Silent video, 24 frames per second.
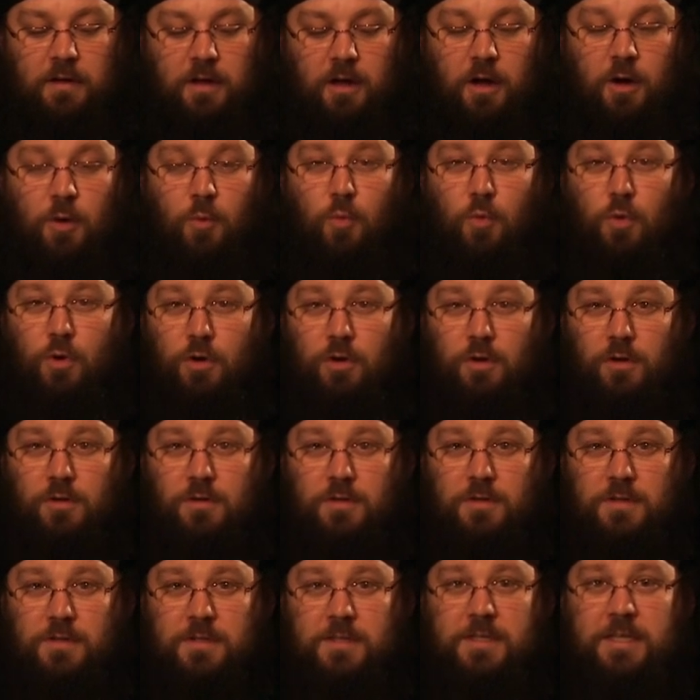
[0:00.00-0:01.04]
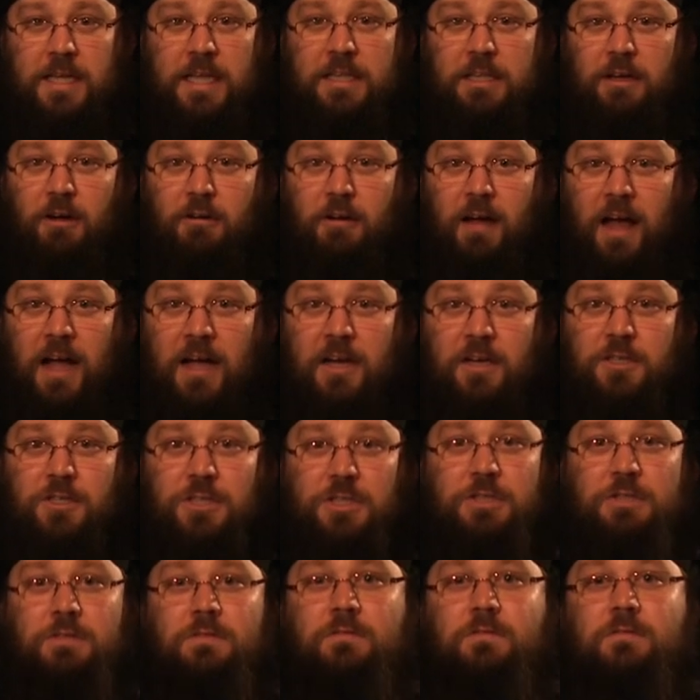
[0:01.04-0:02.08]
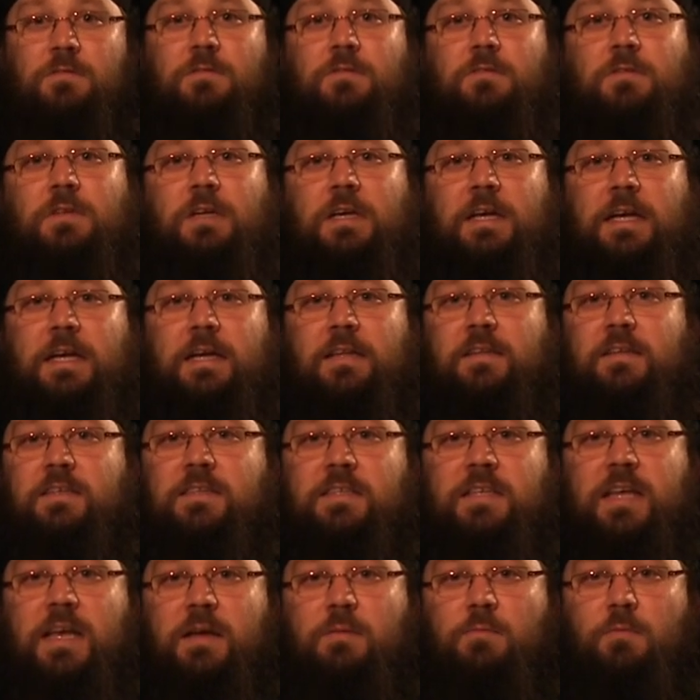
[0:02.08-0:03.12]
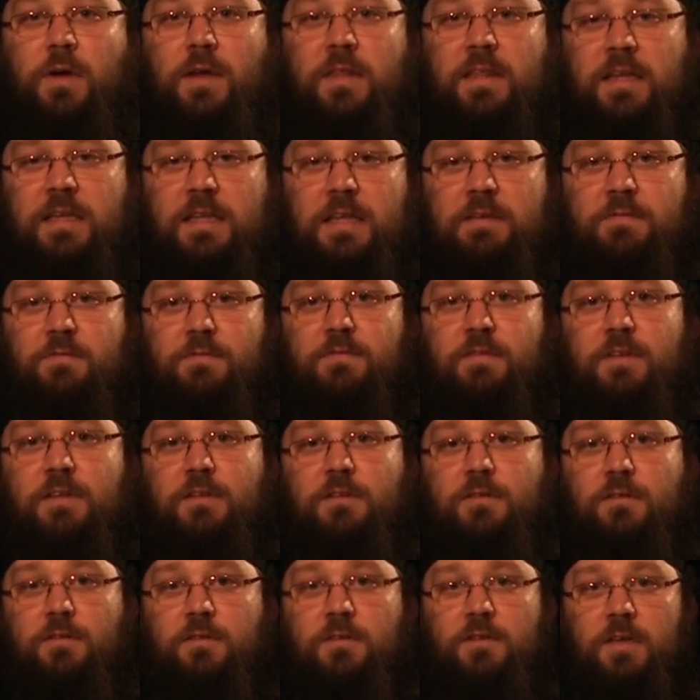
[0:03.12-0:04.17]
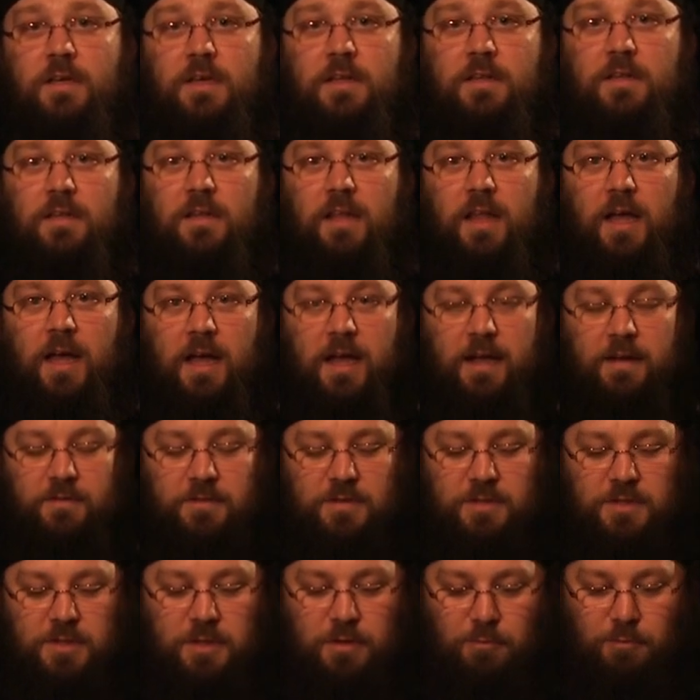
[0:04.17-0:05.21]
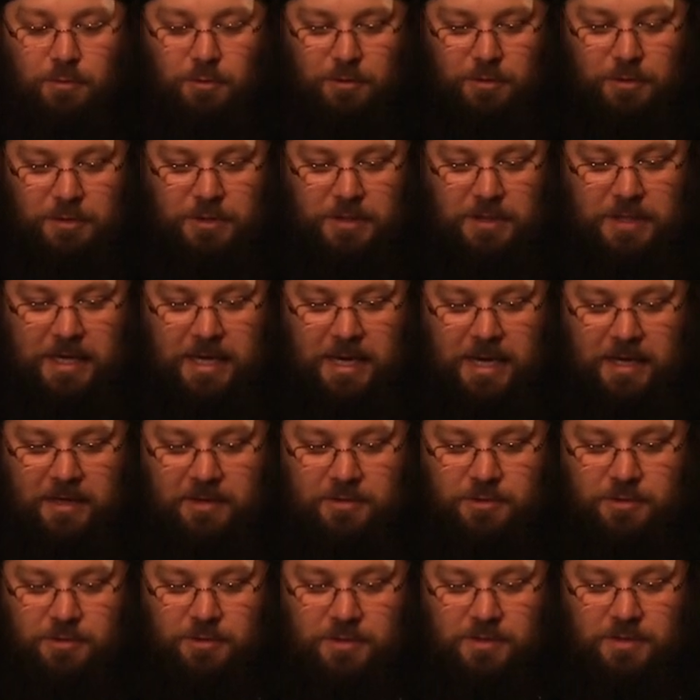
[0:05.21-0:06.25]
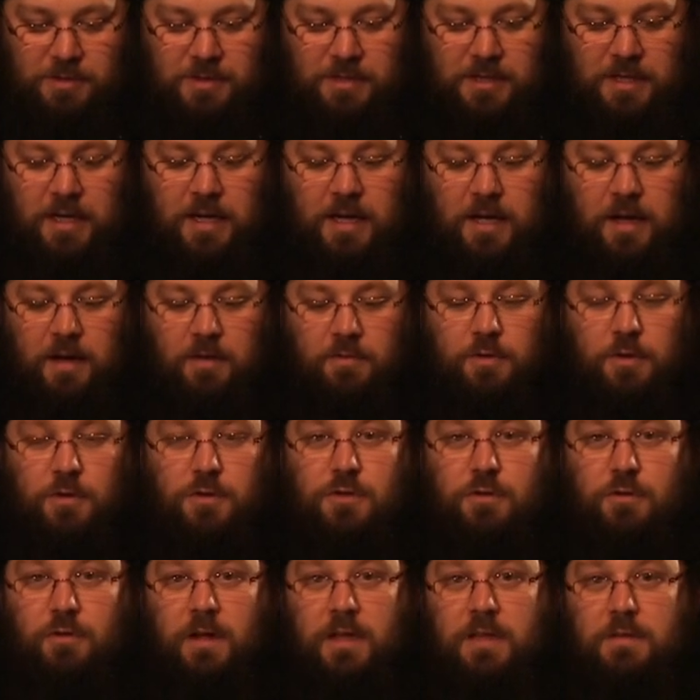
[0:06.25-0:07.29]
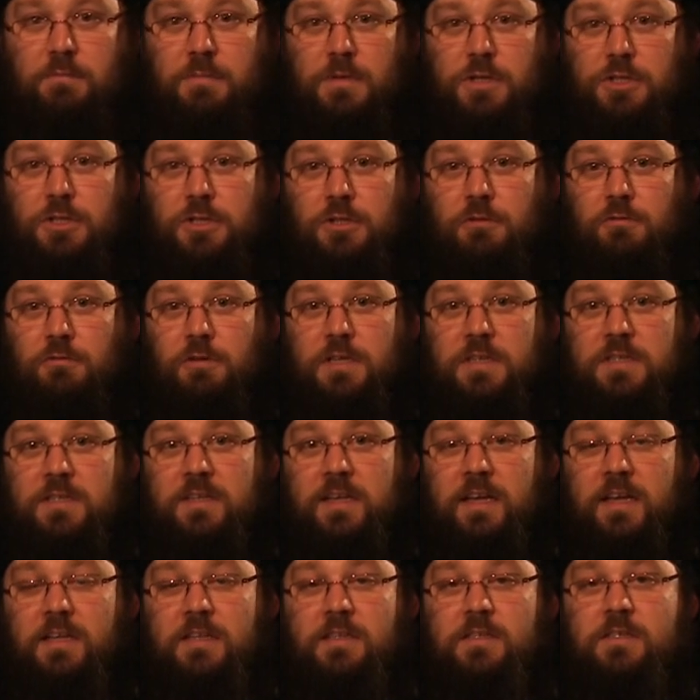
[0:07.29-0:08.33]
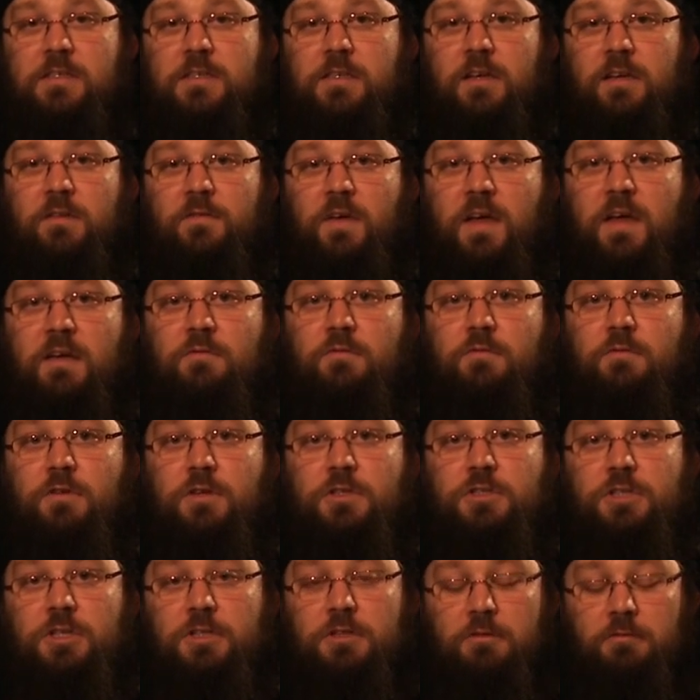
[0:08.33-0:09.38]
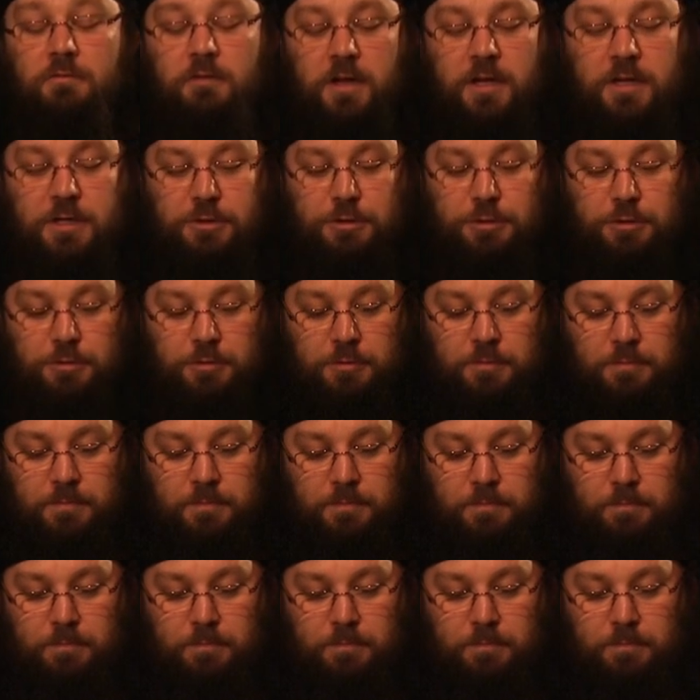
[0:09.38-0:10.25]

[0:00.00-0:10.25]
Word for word: our words and our actions, in the same way that He filled the lives, the words, and the actions of those great missionary saints of every generation.